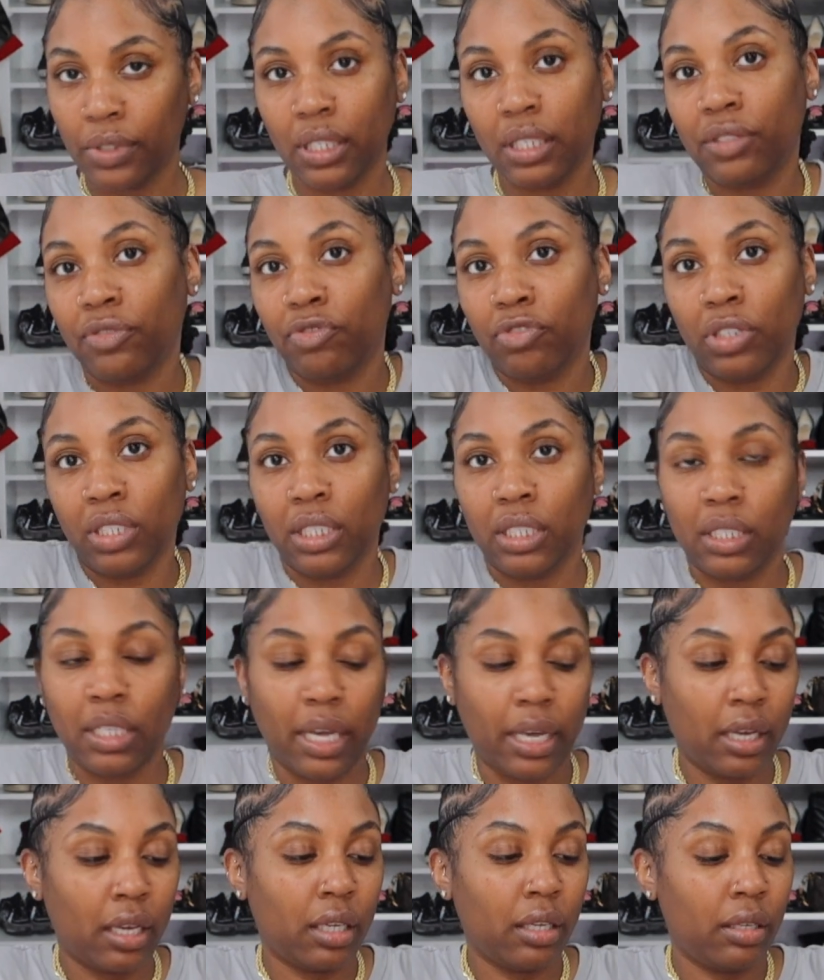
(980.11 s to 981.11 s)
It's really
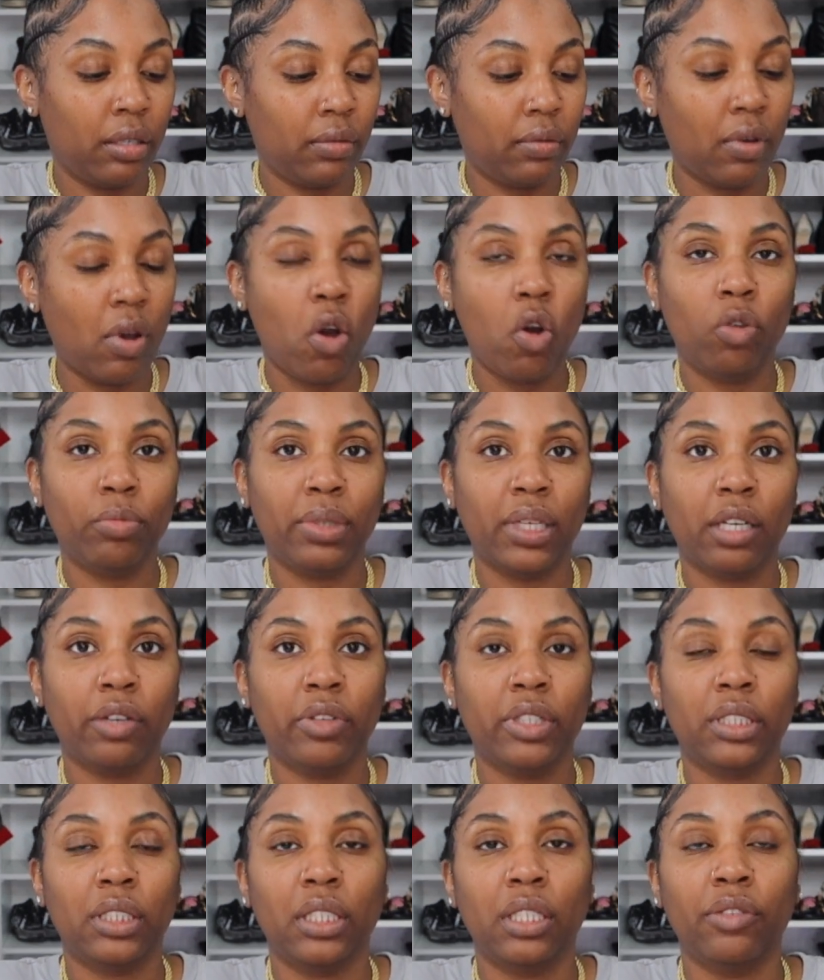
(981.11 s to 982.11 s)
like home
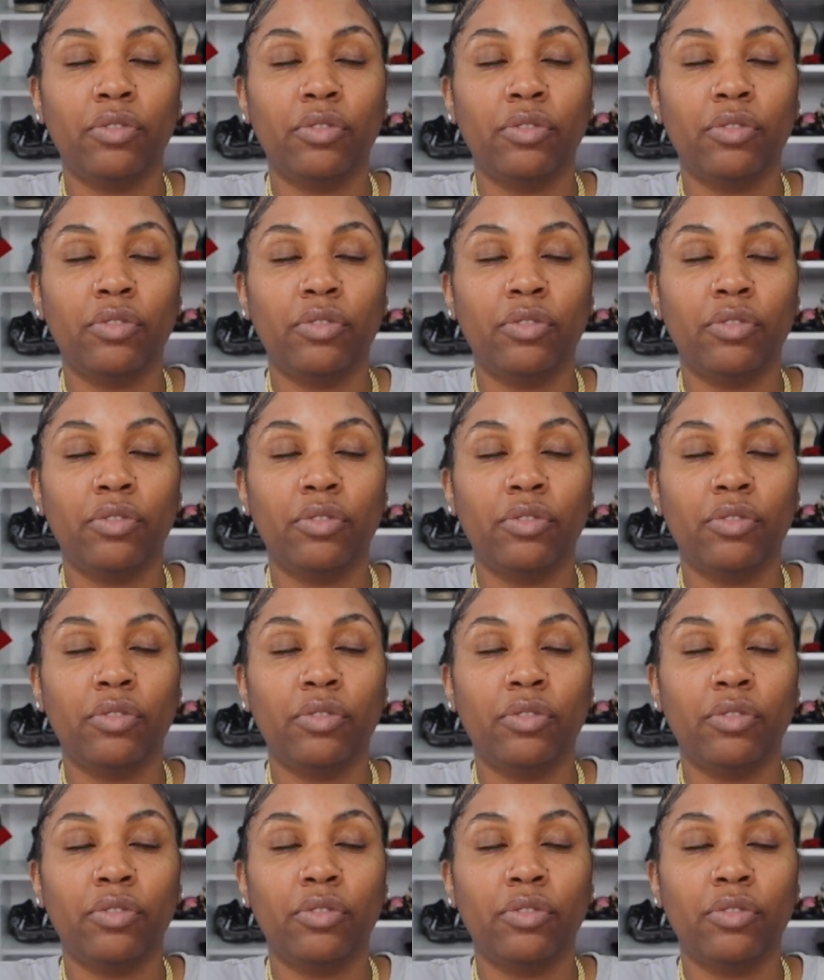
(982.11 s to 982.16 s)
decoration.